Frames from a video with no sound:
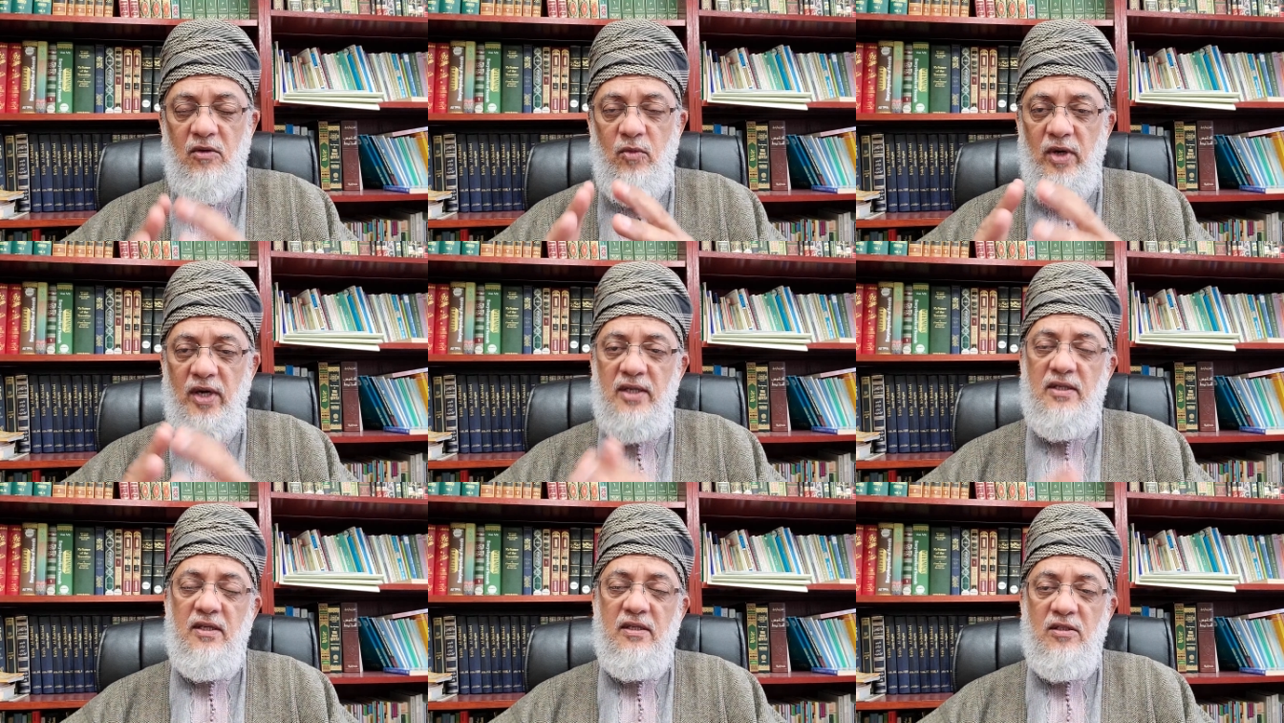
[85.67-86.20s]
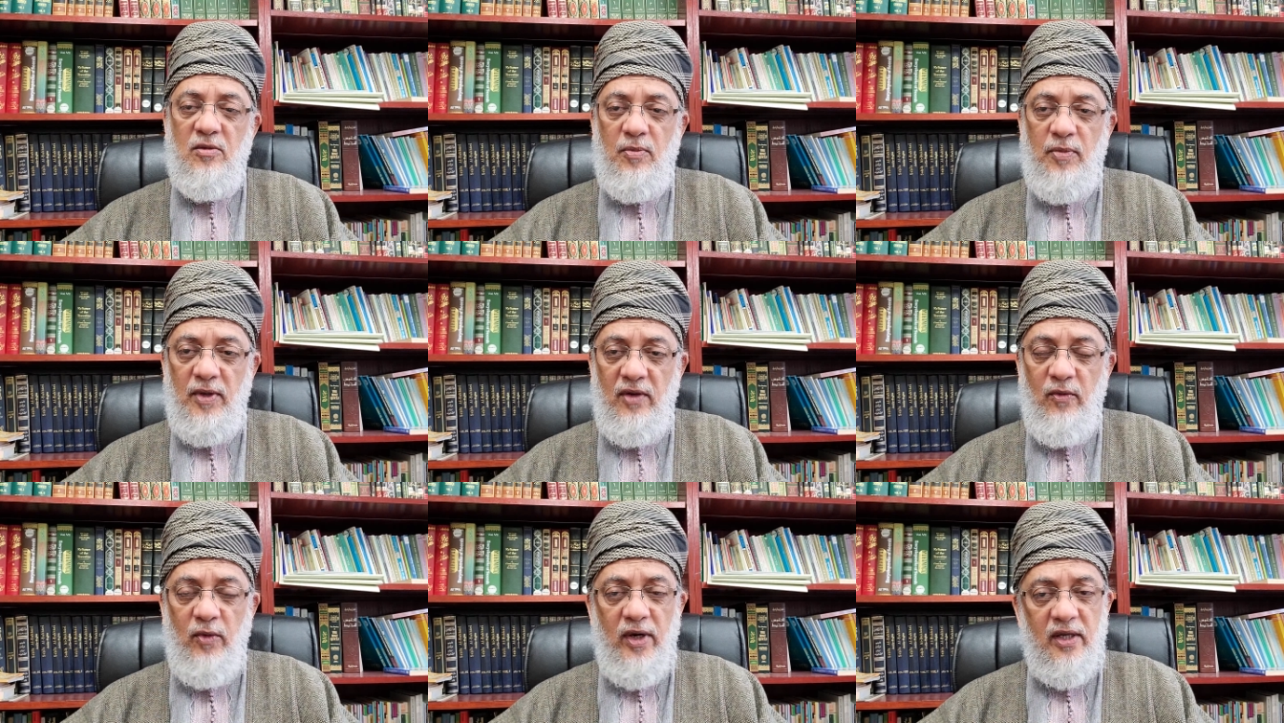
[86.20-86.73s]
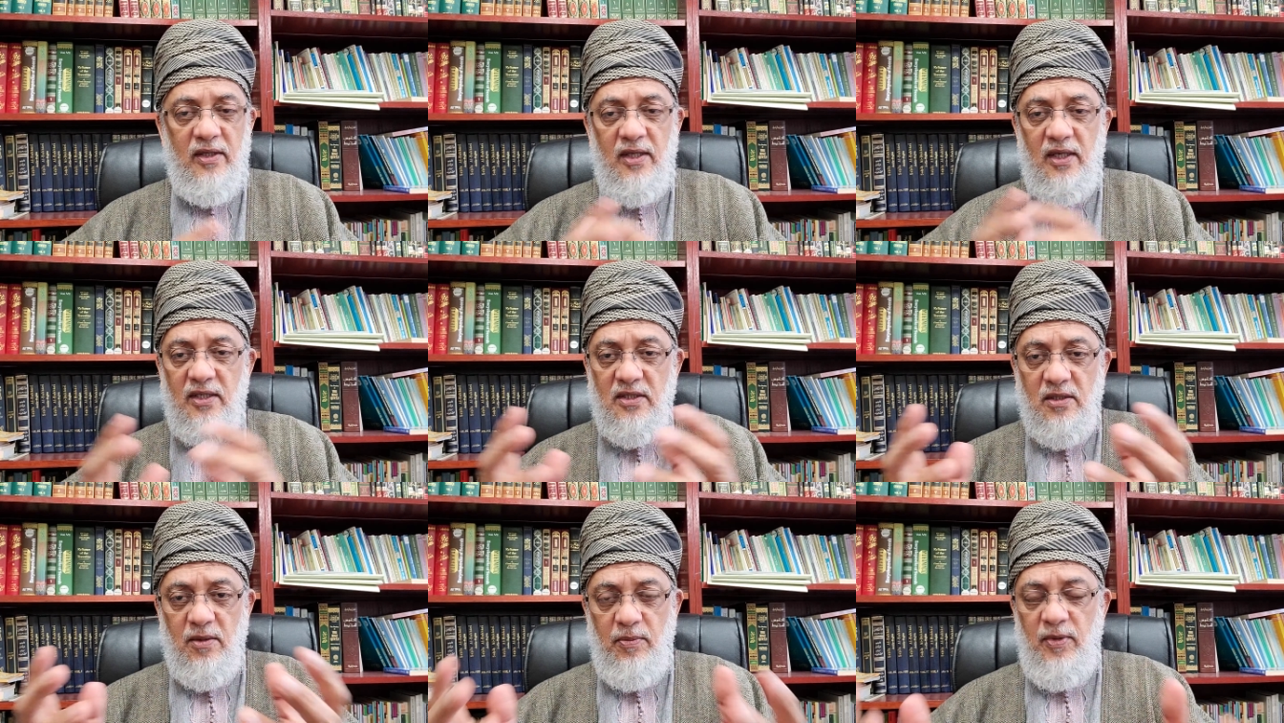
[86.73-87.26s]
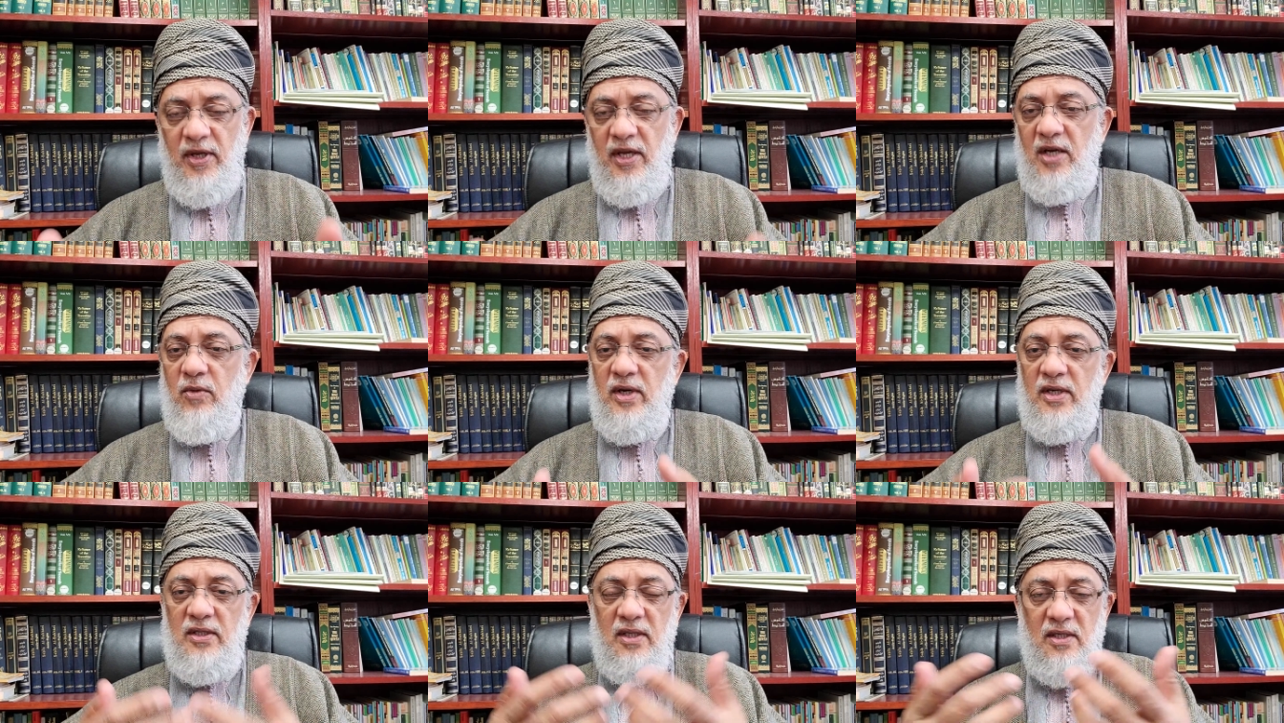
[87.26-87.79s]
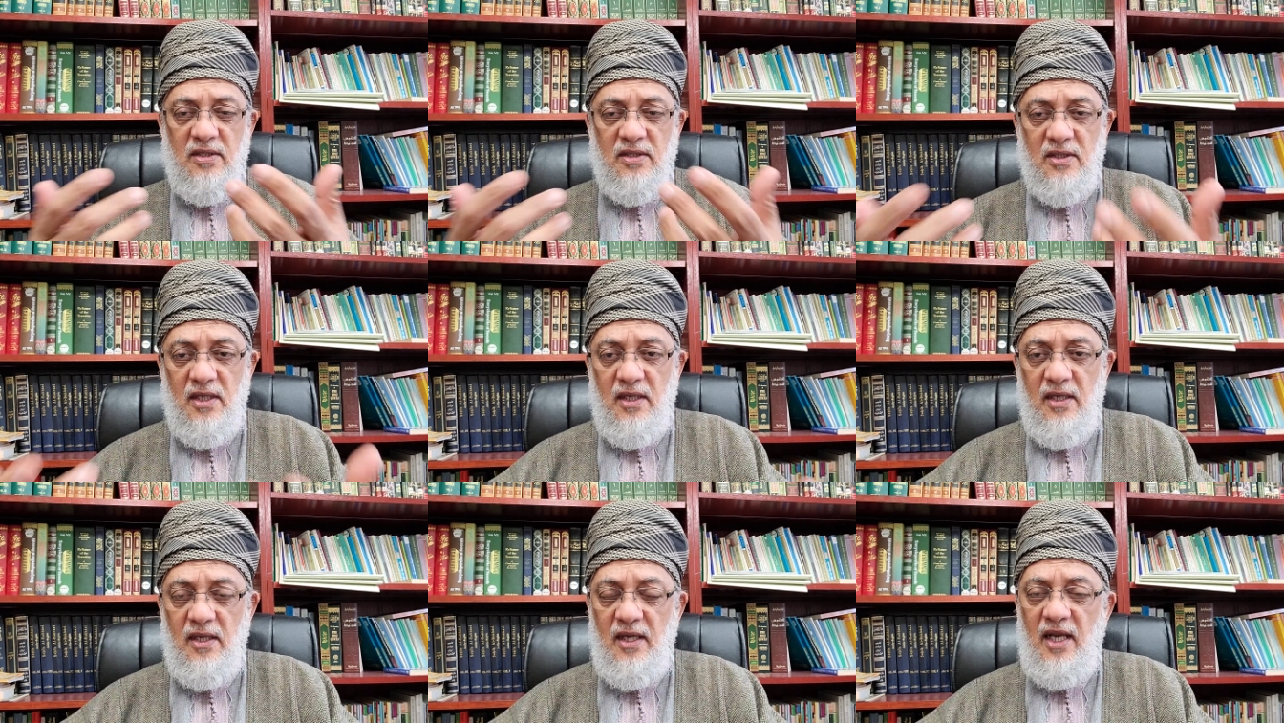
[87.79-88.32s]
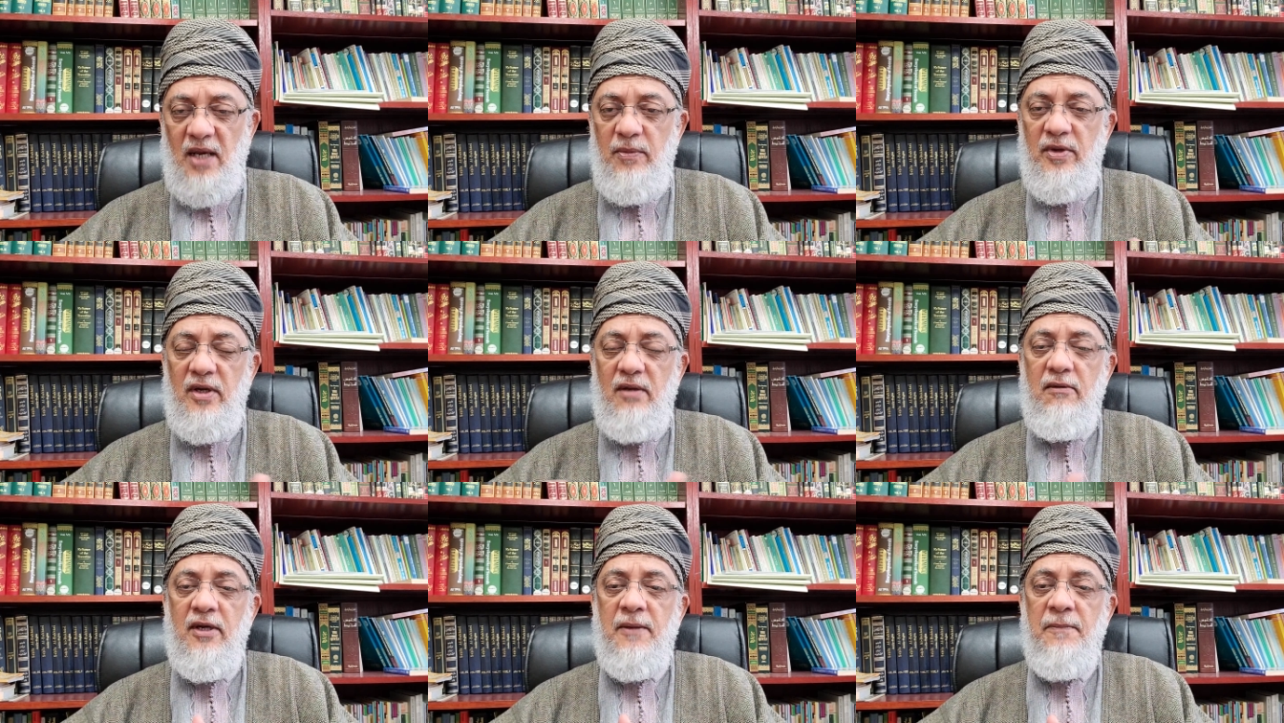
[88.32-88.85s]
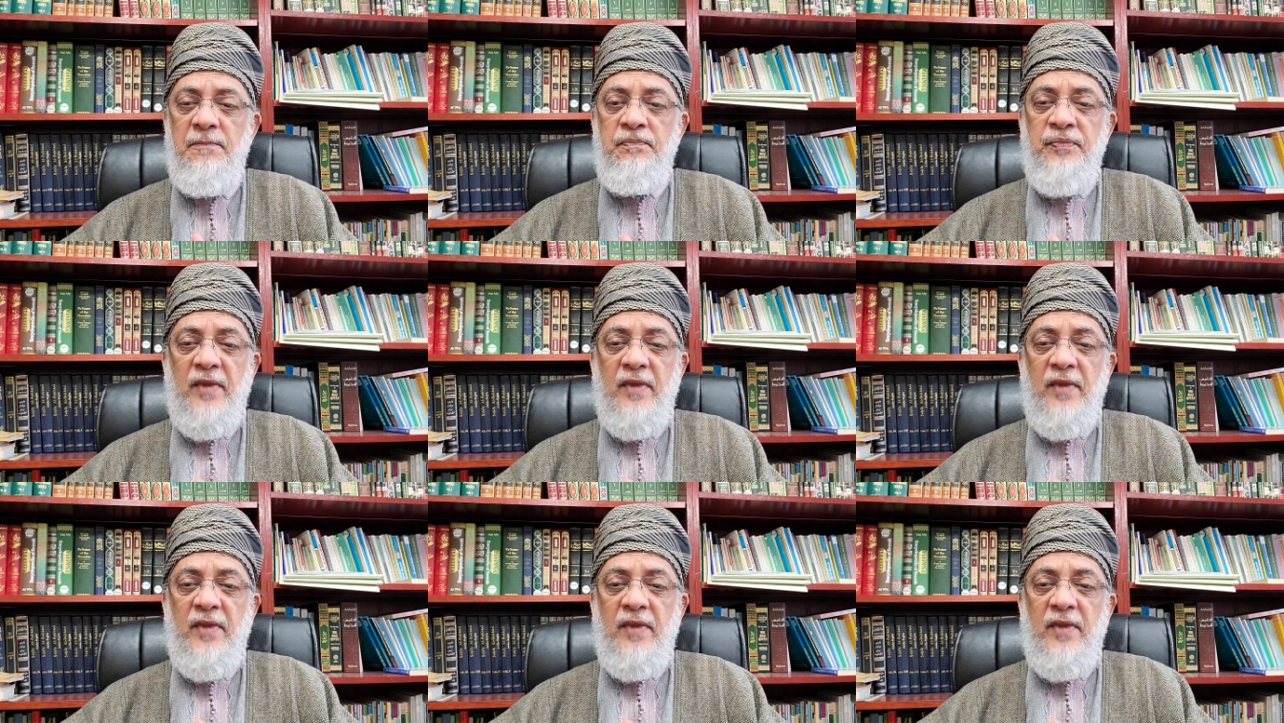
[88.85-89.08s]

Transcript: where there is a where there is a plague, where there is a, an epidemic,